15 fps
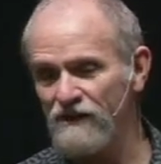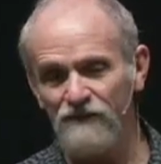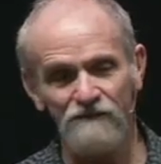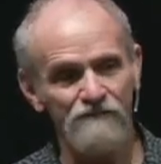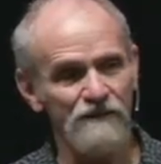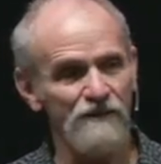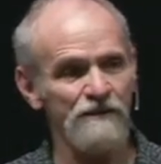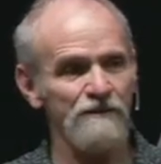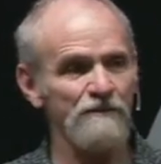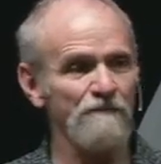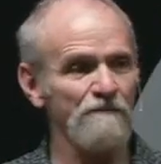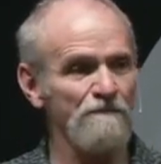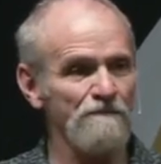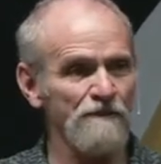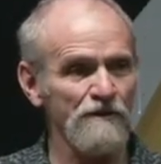I've talked
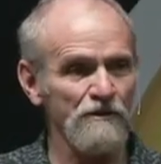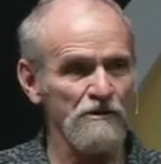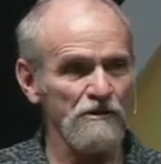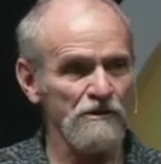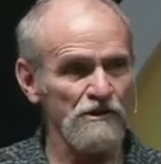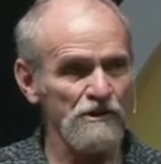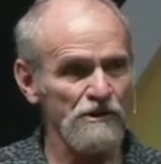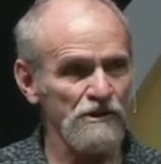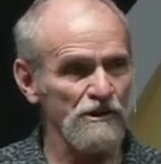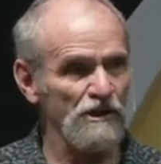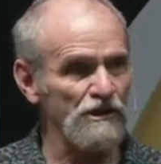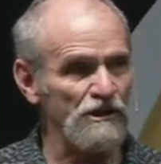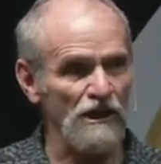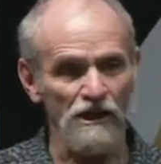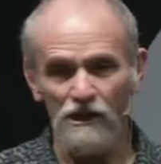with a person
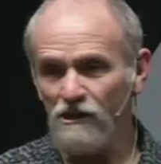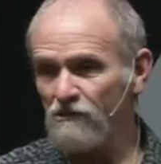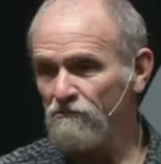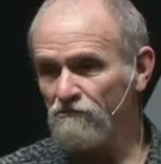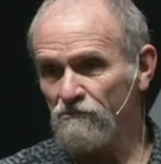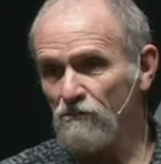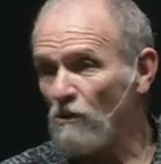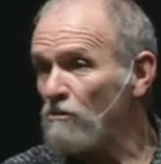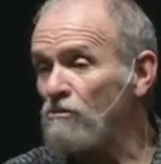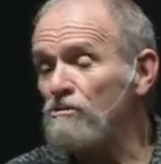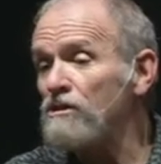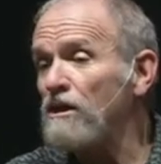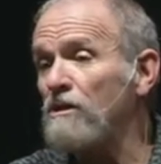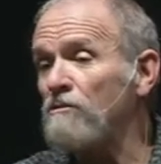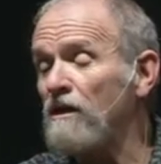this week
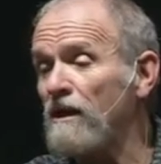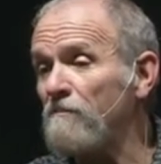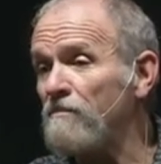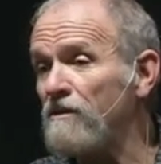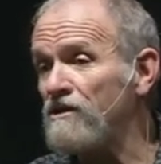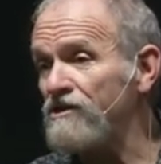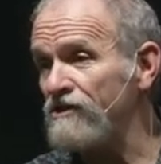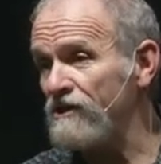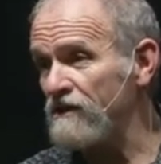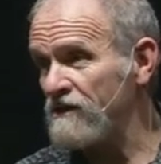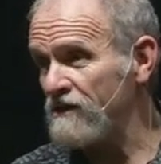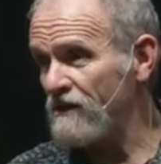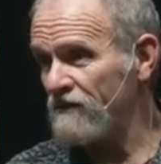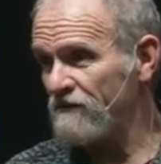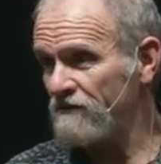that
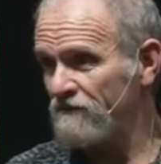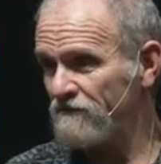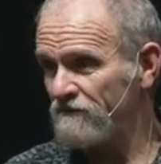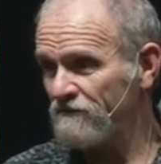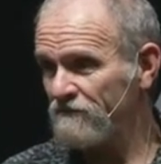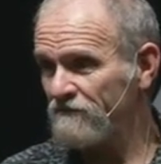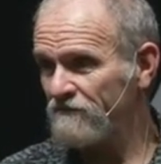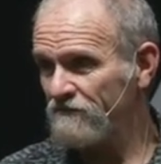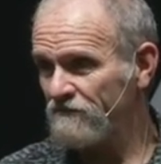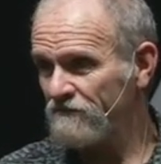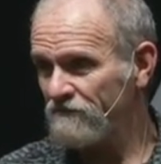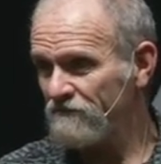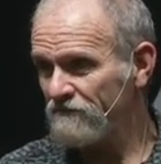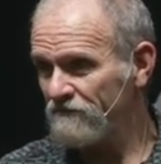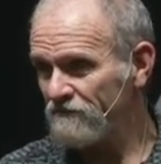uh, he
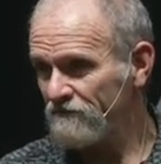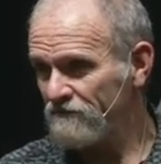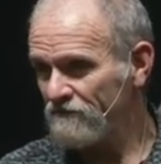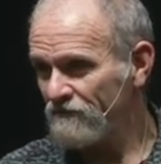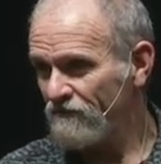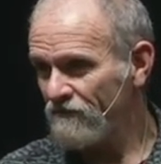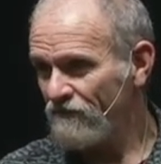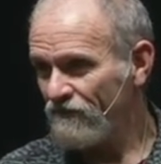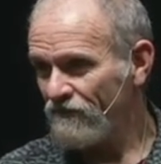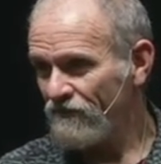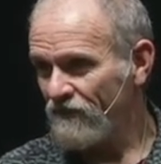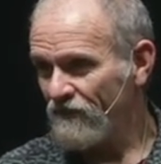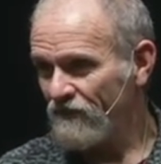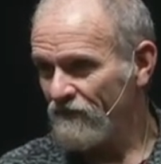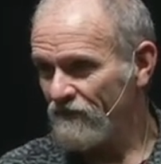has
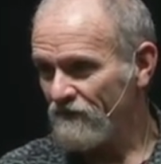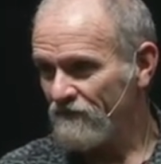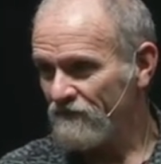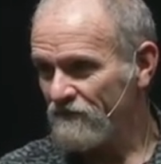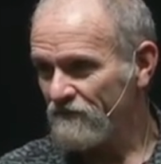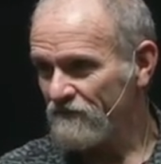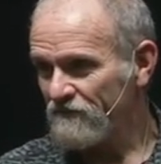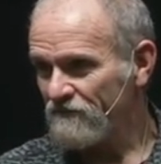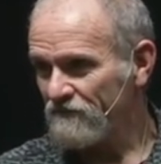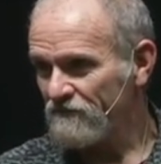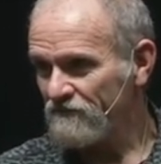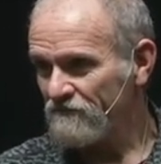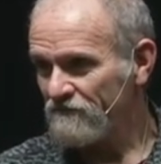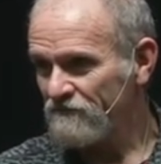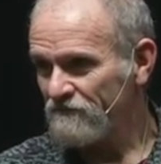like uh,
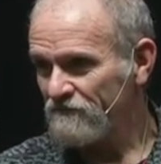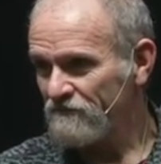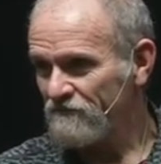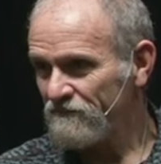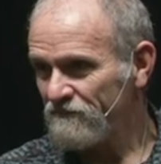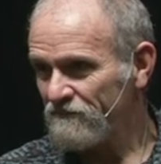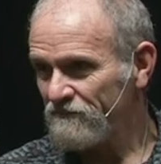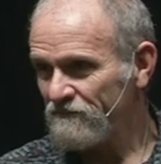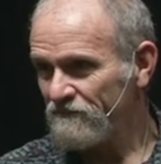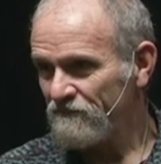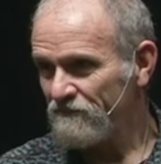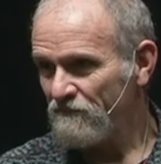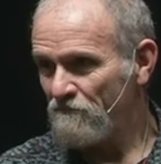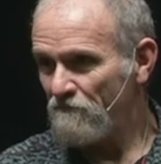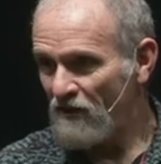all
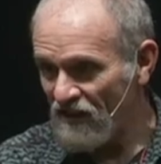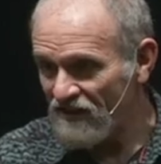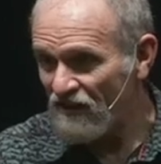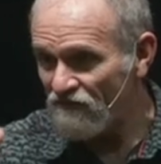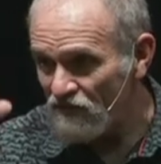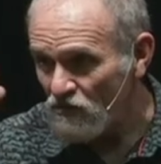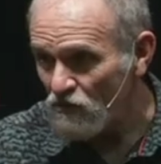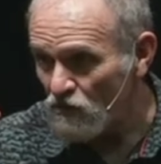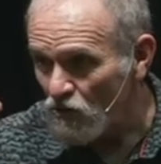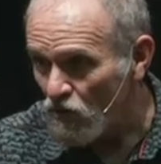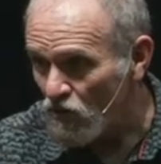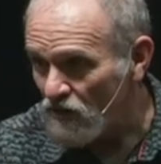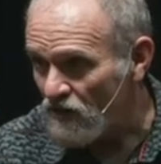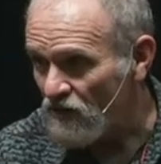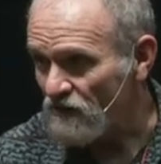the money she need
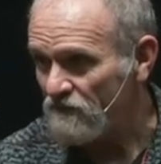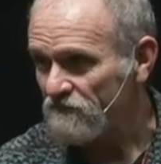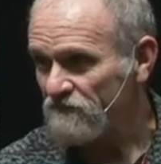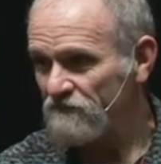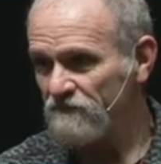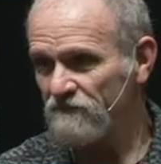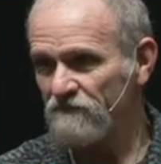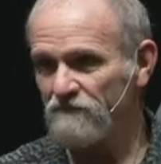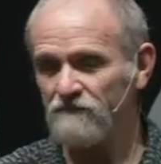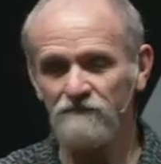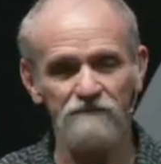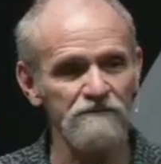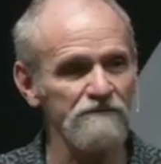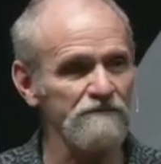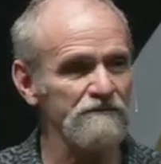he needs.
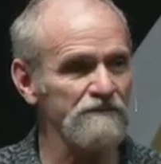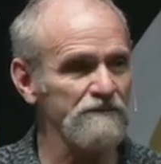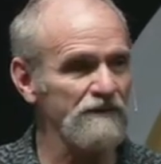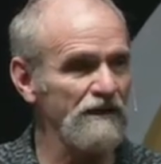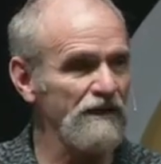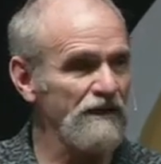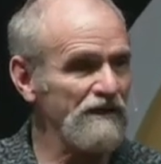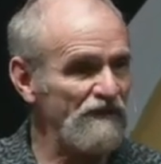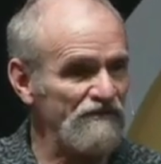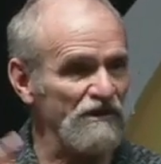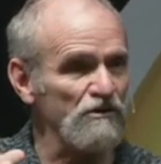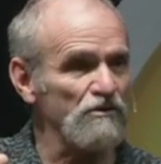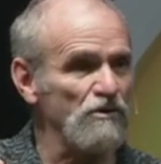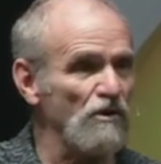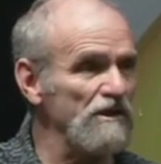Actually,
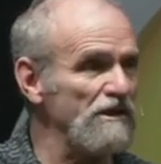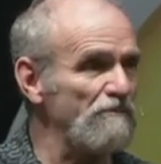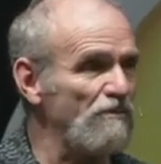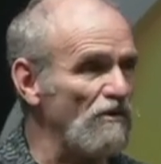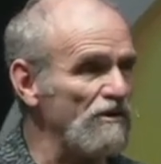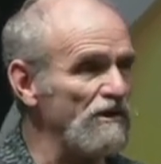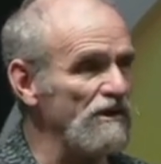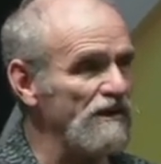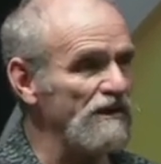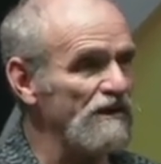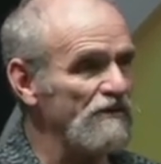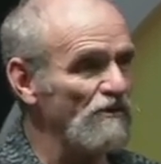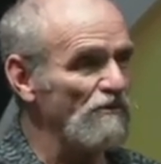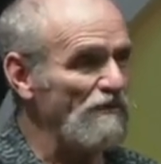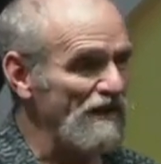is a woman. She so
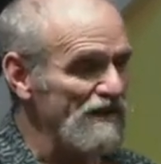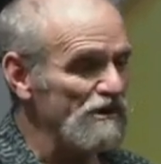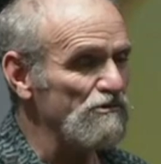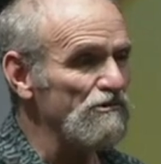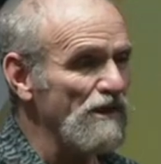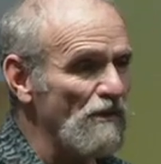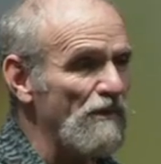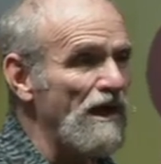she's getting